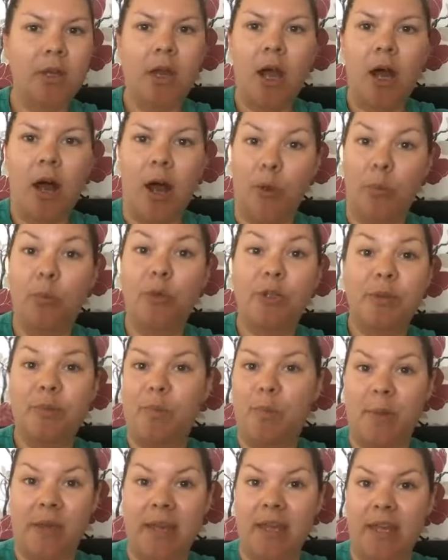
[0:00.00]
I
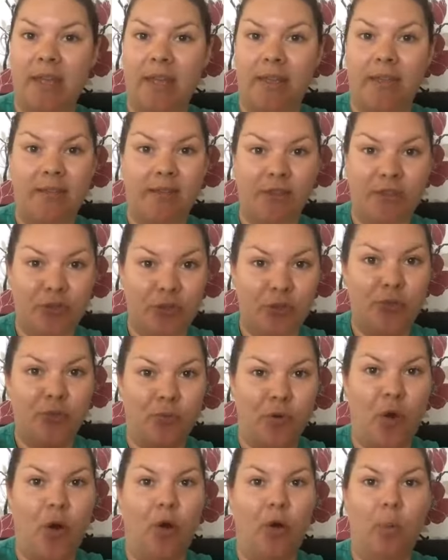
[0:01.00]
wouldn't be this
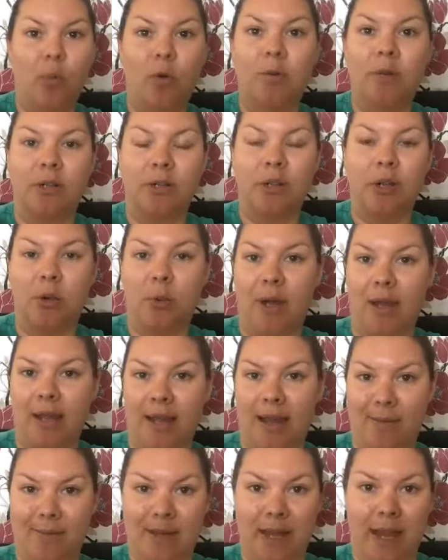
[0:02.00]
strong woman who I
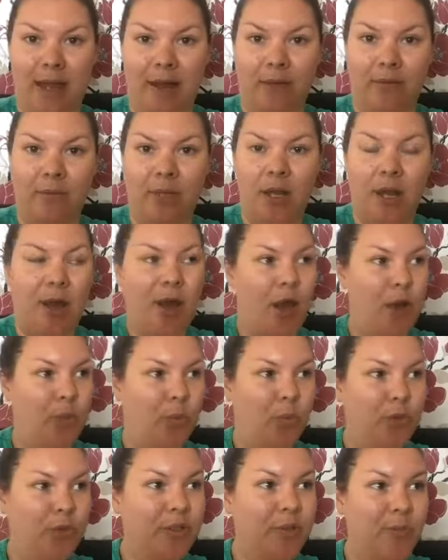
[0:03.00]
am now. I
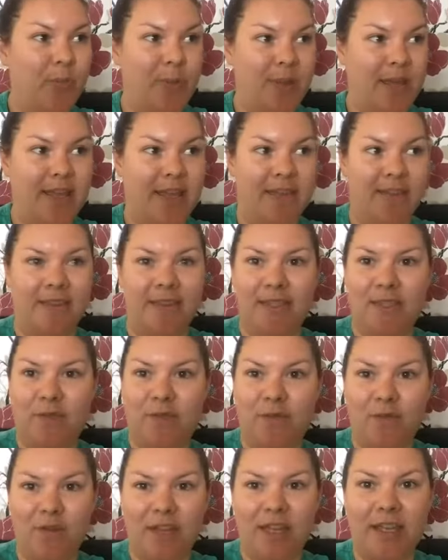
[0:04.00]
wouldn't be this
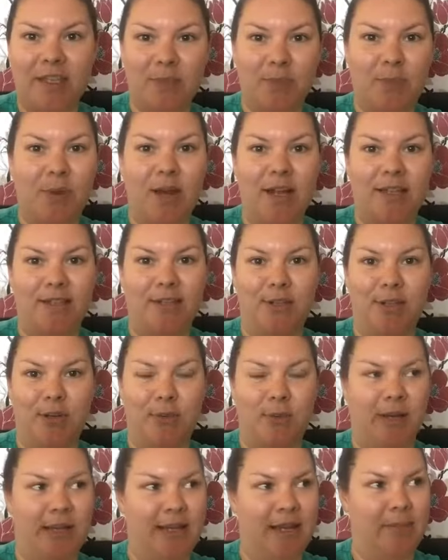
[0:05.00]
fierce person
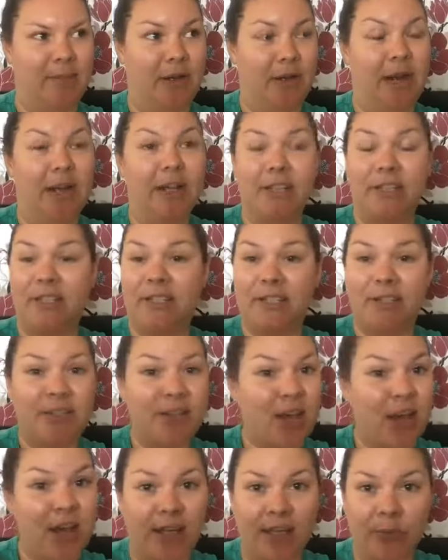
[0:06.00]
who I am now. And I
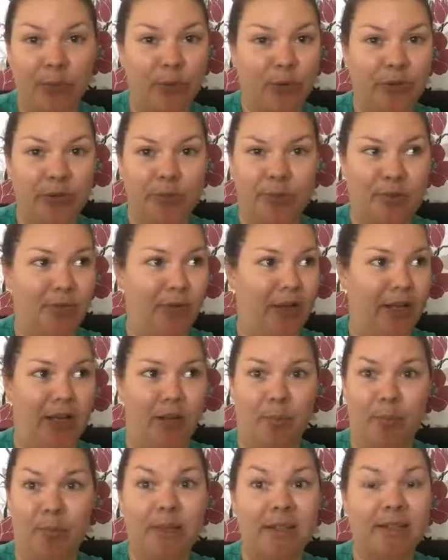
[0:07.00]
certainly wouldn't be
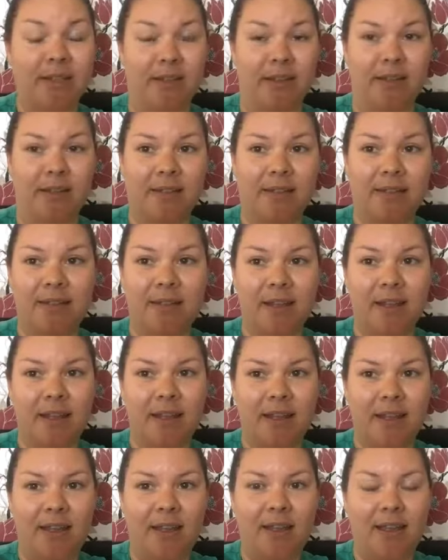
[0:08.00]
running a business
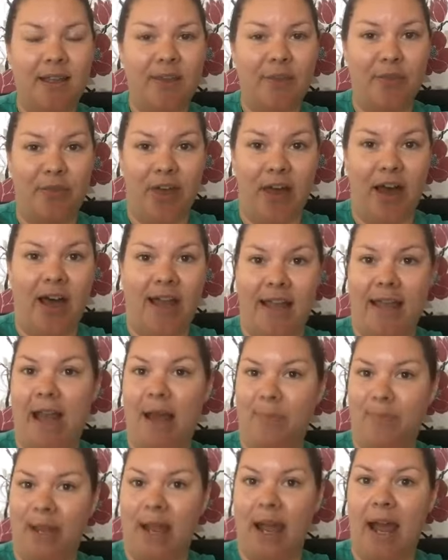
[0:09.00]
that I
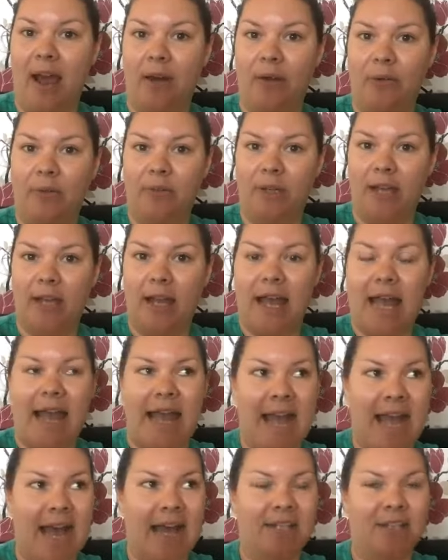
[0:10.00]
am now
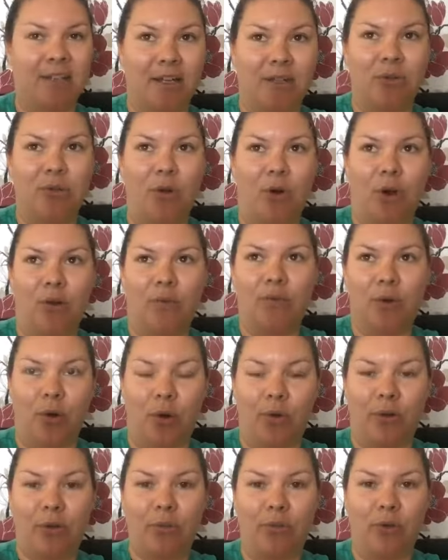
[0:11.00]
had I not have
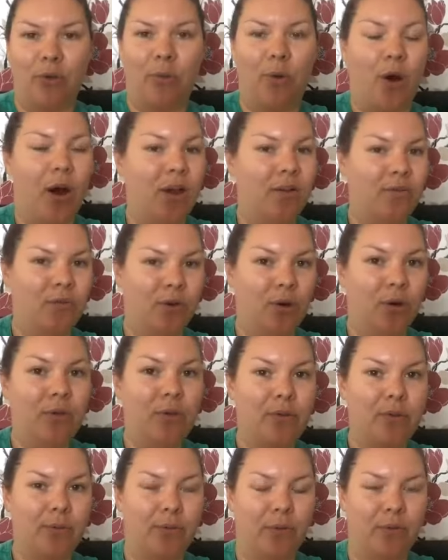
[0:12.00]
gone through what I've
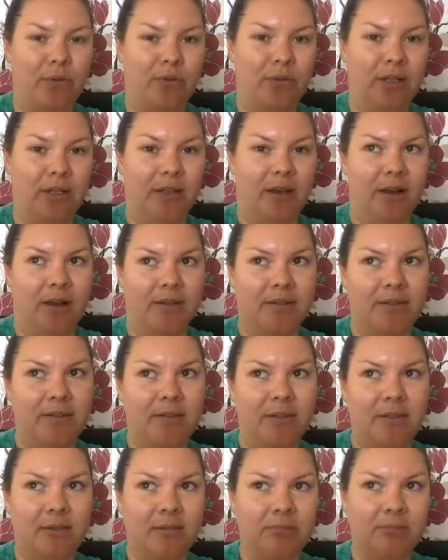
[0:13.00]
gone through the
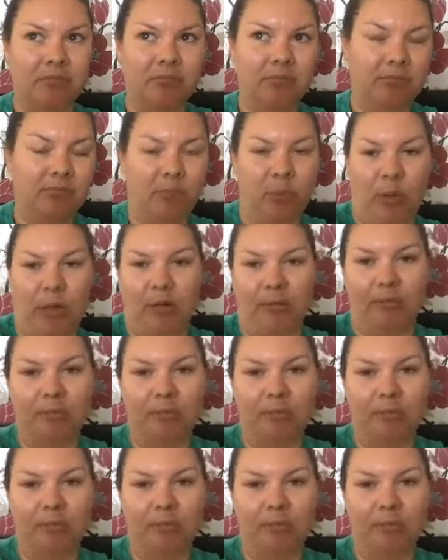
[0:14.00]
last, well,